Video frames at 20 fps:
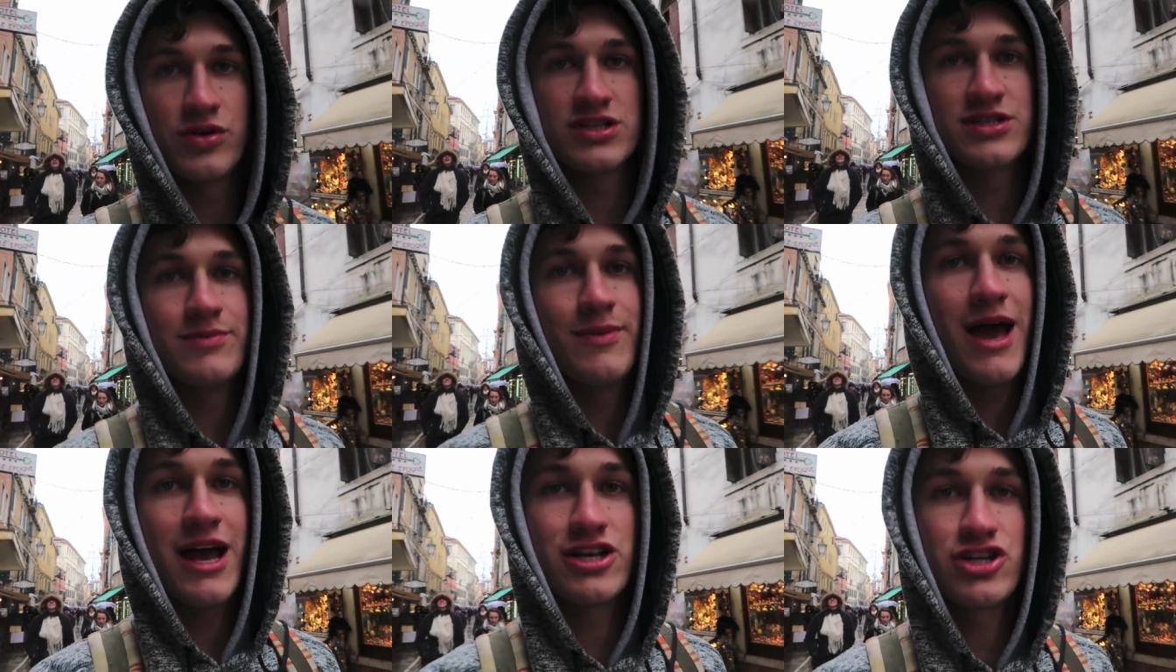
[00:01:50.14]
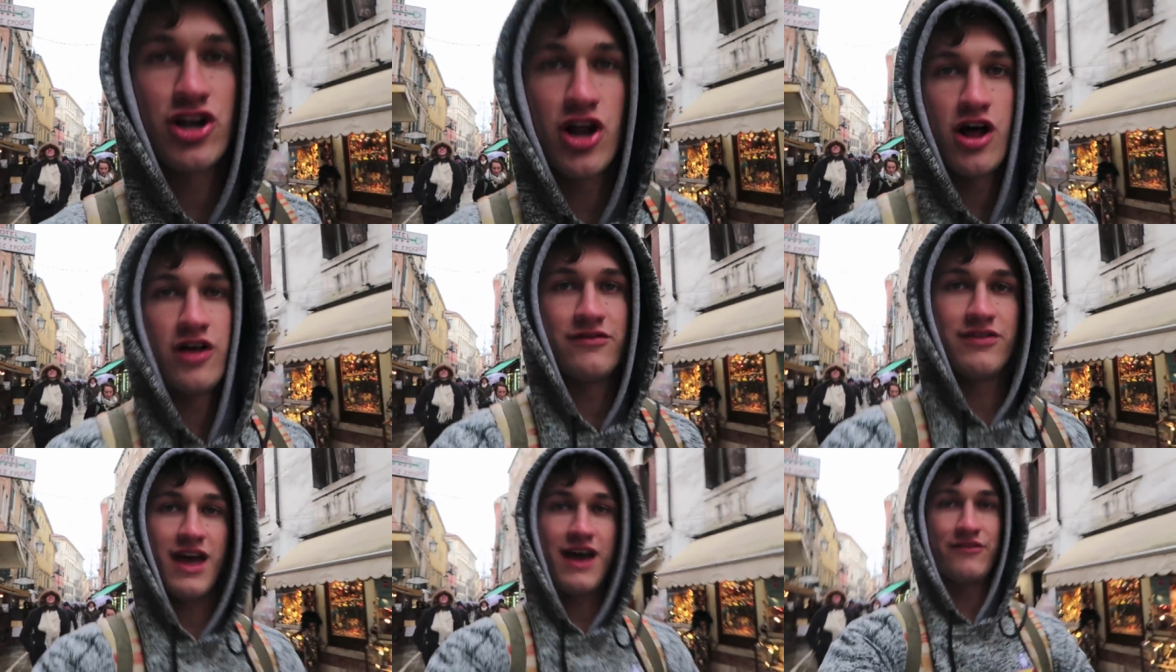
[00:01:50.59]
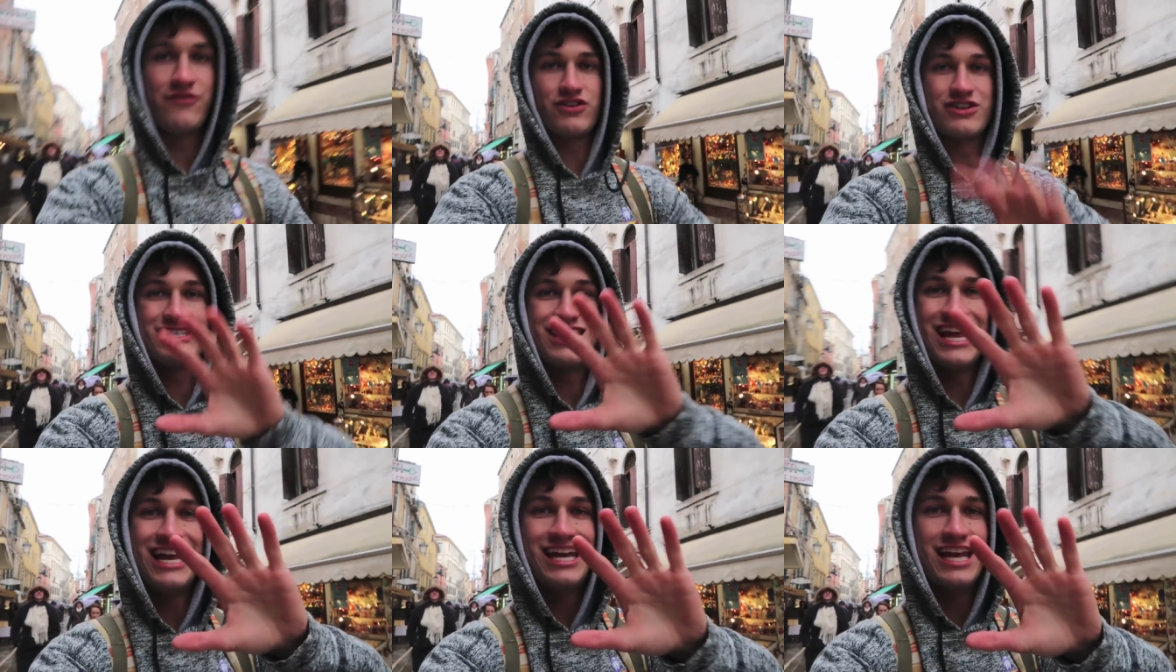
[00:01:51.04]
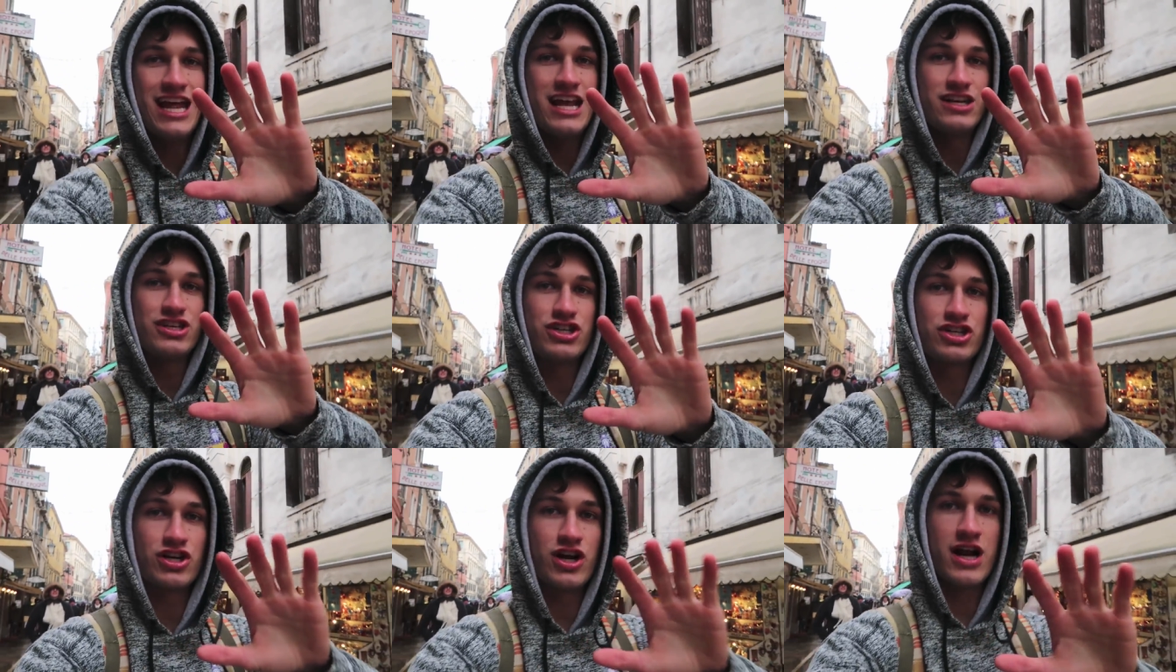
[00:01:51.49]
we're smashing all of that for 10
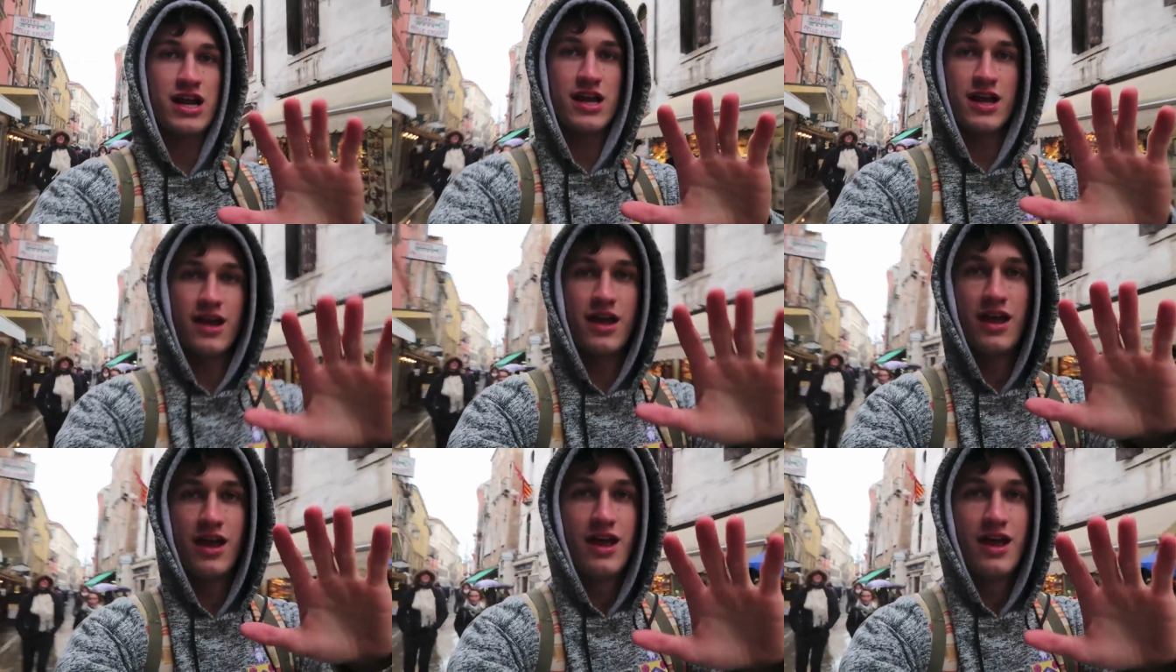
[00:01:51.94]
days straight